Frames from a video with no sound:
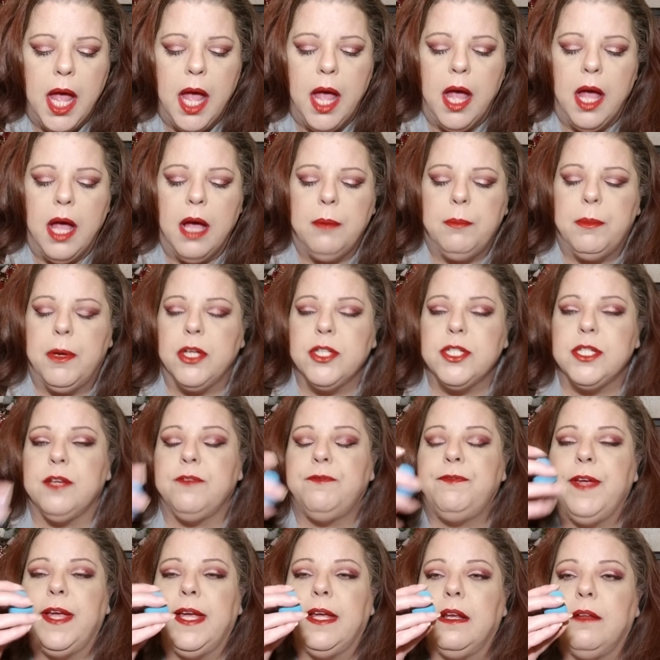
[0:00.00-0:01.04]
I'm also a
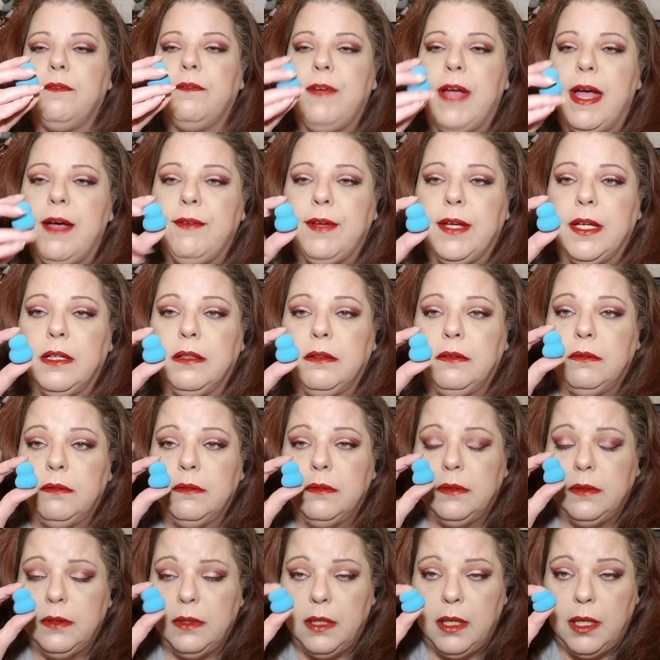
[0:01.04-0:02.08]
fan of having
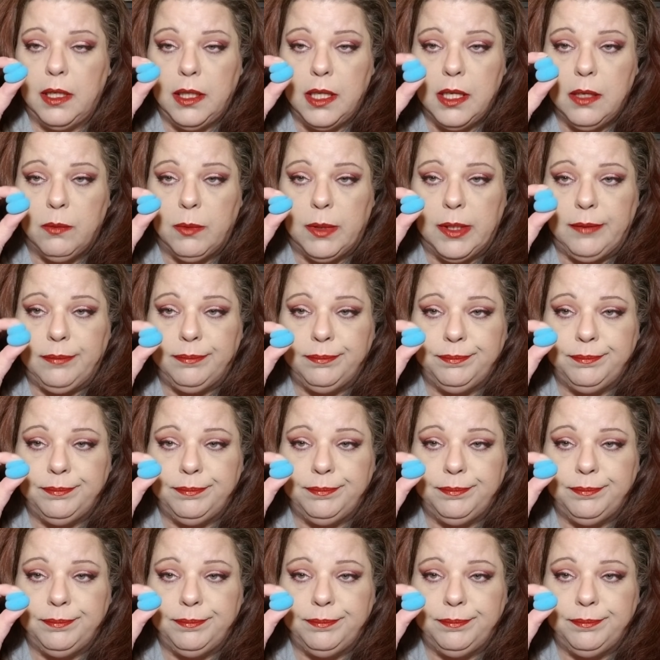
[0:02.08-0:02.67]
a little one.